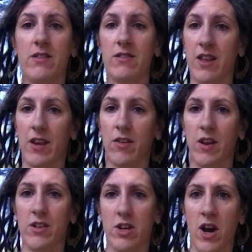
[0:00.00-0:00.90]

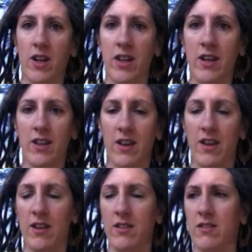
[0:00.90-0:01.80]
sacred chocolate
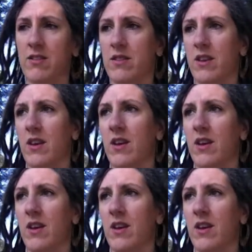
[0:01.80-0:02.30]
that is